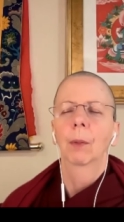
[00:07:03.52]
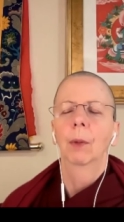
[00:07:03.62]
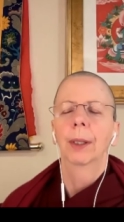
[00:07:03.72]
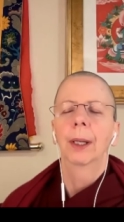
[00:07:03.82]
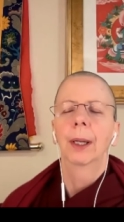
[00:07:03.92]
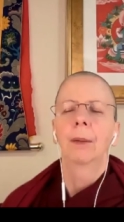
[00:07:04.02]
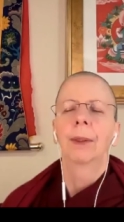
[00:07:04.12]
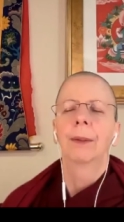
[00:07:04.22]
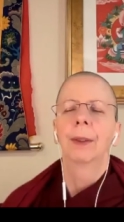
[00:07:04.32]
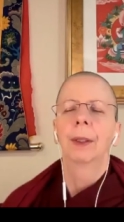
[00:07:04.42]
Why can't
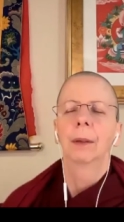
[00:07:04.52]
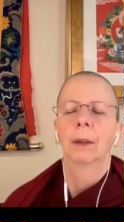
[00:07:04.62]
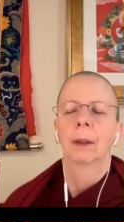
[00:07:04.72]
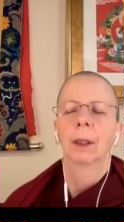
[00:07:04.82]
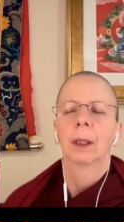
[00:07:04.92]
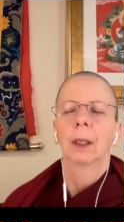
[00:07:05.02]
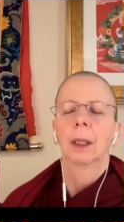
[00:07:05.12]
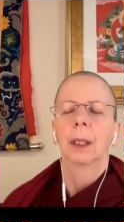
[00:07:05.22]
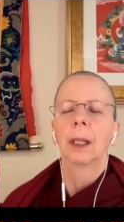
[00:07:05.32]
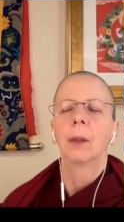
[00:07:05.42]
we feel
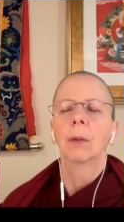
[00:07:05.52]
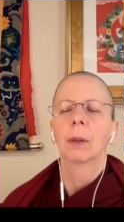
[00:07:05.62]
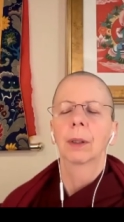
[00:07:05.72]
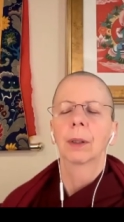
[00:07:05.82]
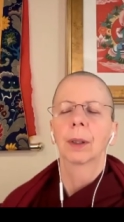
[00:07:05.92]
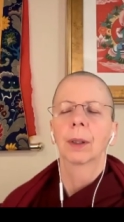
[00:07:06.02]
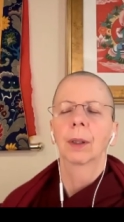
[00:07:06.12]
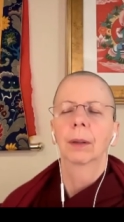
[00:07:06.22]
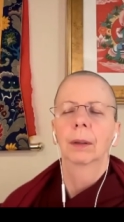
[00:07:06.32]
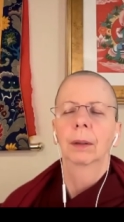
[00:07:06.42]
equal
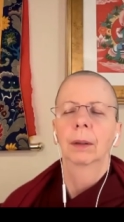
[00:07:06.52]
concern